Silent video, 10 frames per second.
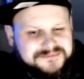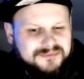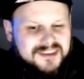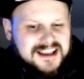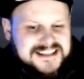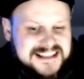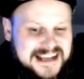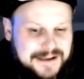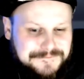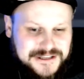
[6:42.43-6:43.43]
See, like,
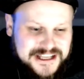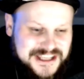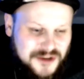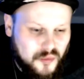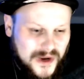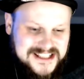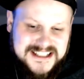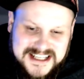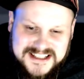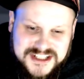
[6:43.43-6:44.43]
I feel like he wasted, he
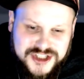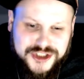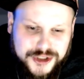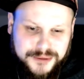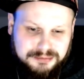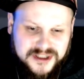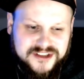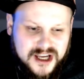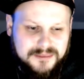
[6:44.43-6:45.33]
has such a good build-up.